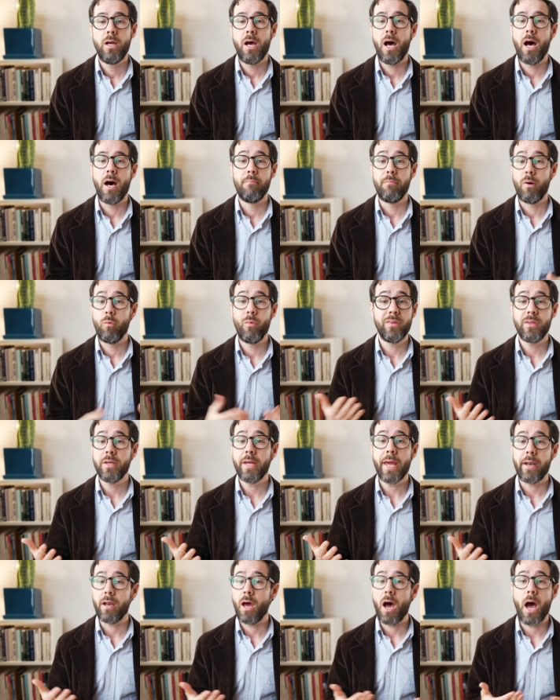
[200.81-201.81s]
But once
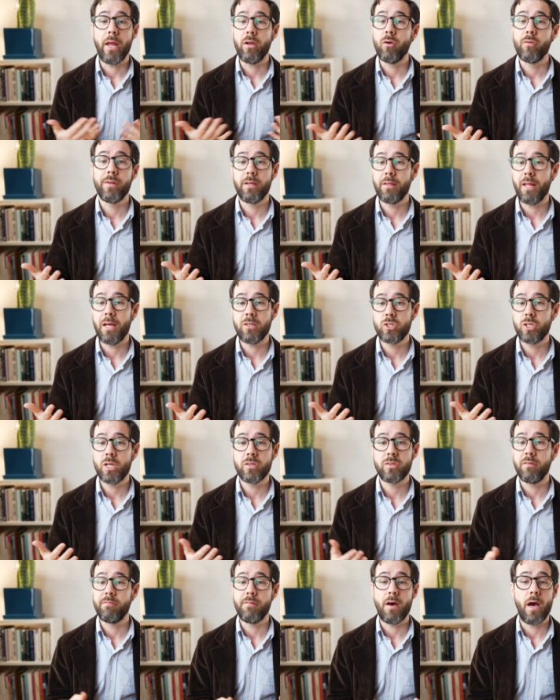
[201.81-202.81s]
again, I don't think that's
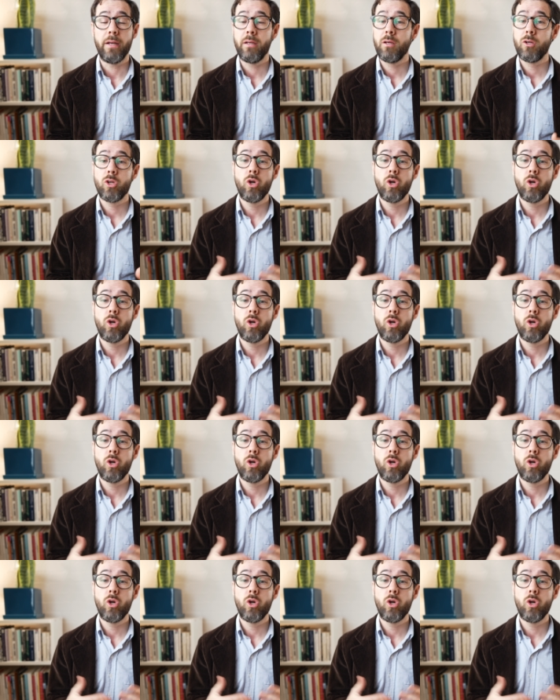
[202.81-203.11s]
justified.